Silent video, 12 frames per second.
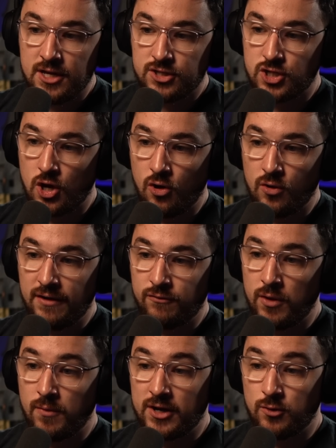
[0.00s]
So
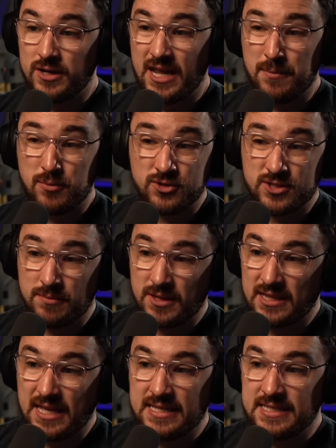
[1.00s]
if we want to enable
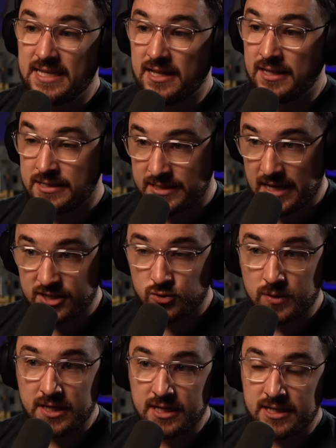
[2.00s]
something like
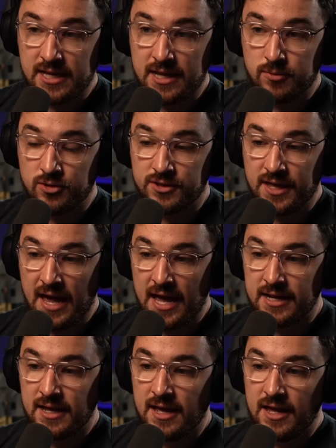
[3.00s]
DLSS, we can enable
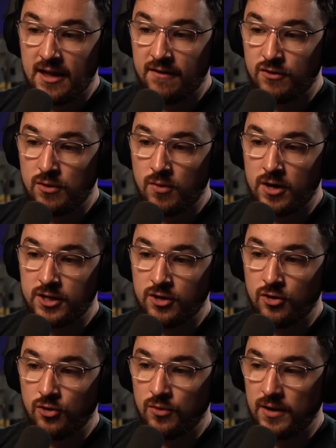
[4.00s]
that. If we want
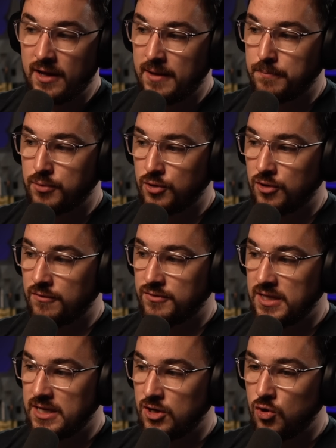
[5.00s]
to improve
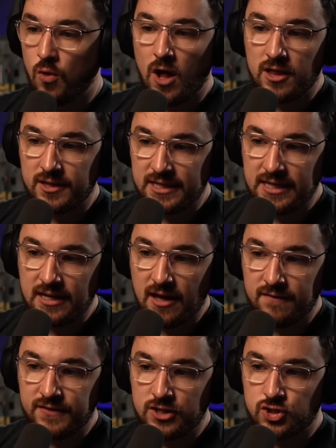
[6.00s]
the quality
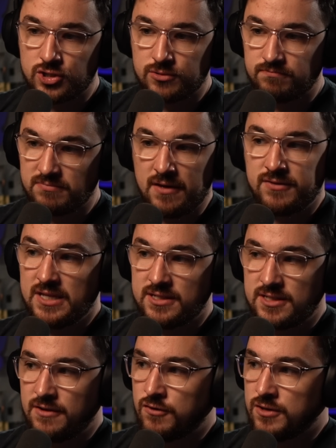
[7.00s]
of each of
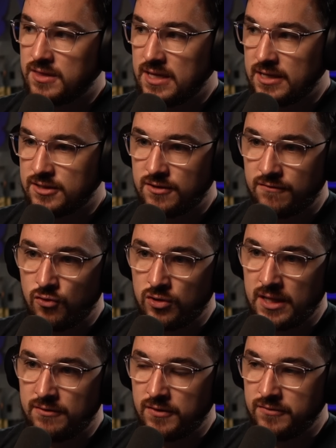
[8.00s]
these different things
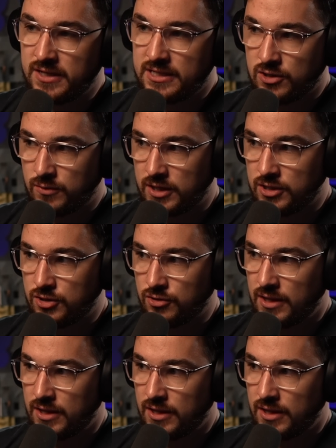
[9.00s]
for level of detail, we can do